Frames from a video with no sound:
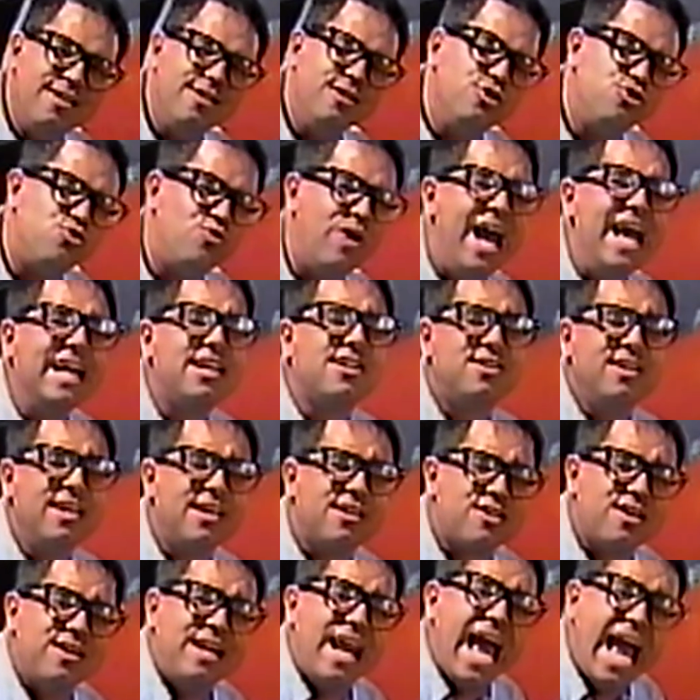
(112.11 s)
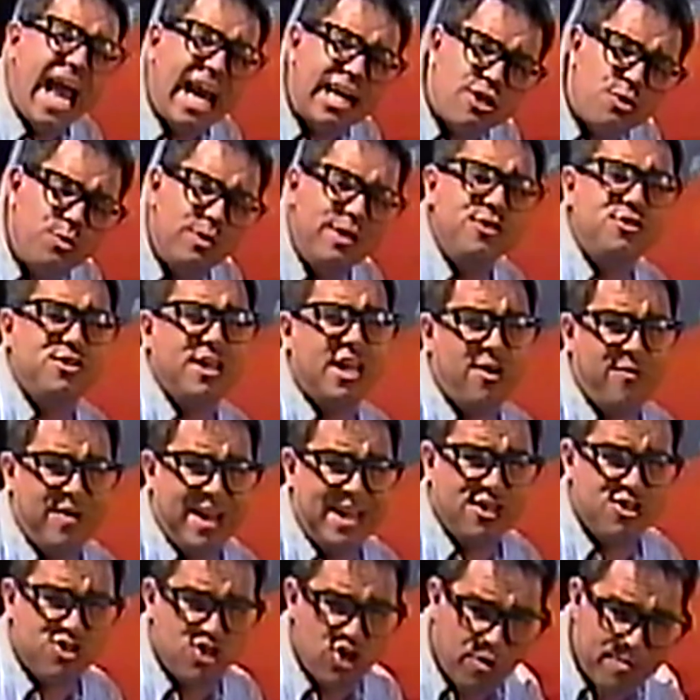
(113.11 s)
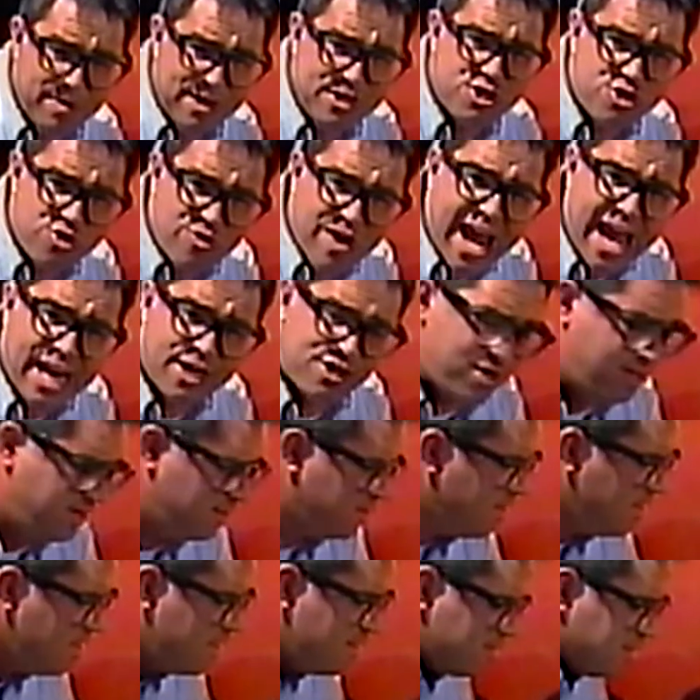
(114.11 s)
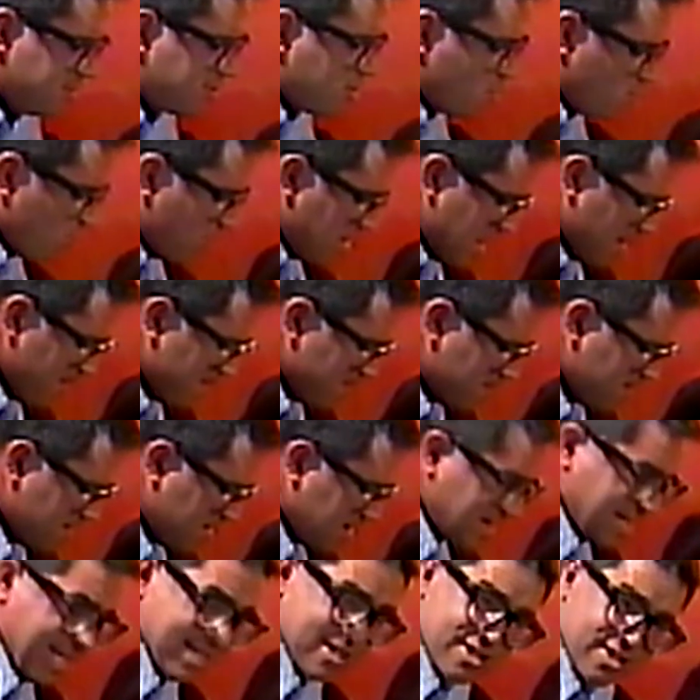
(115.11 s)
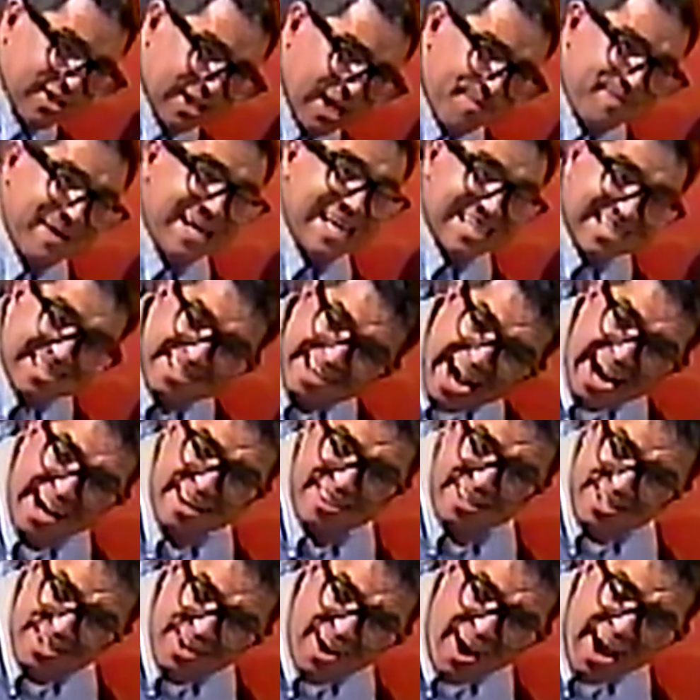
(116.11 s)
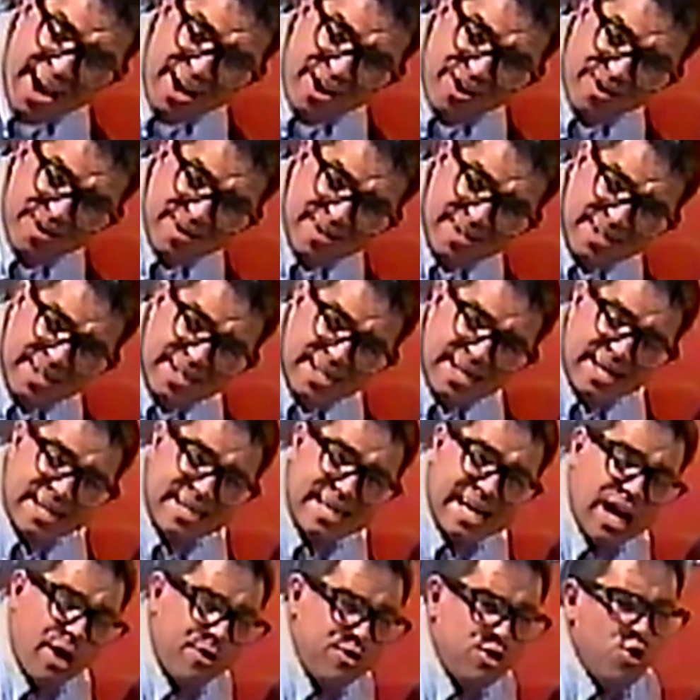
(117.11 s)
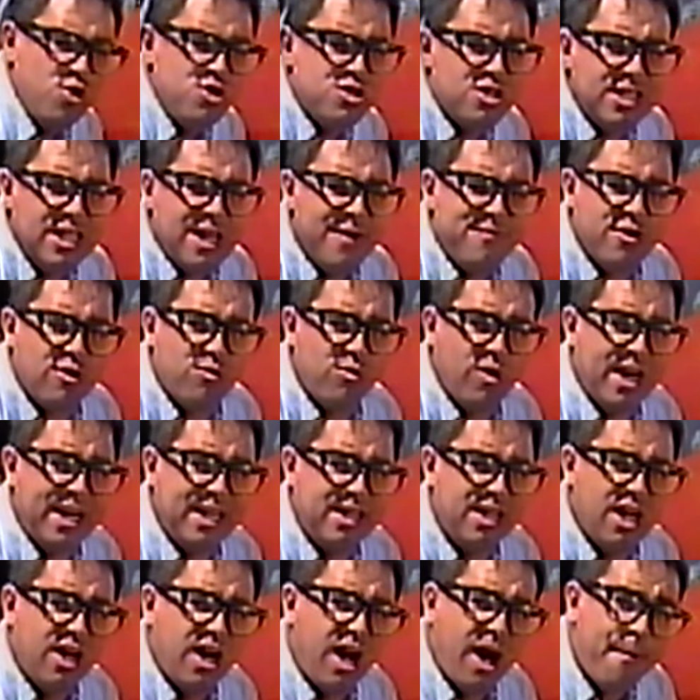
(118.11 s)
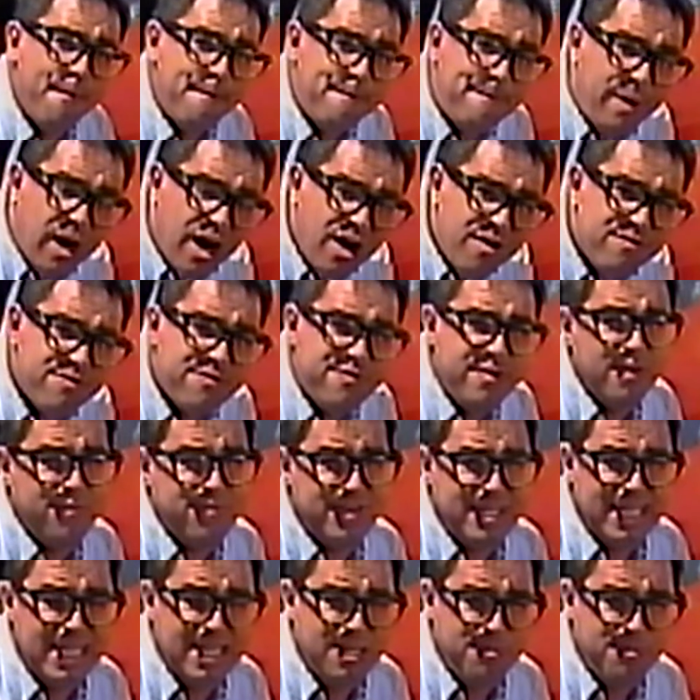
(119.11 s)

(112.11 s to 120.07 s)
Drag slicks can actually generate so much traction that the rim can slip inside of the tire. Now, usually if you're running above 15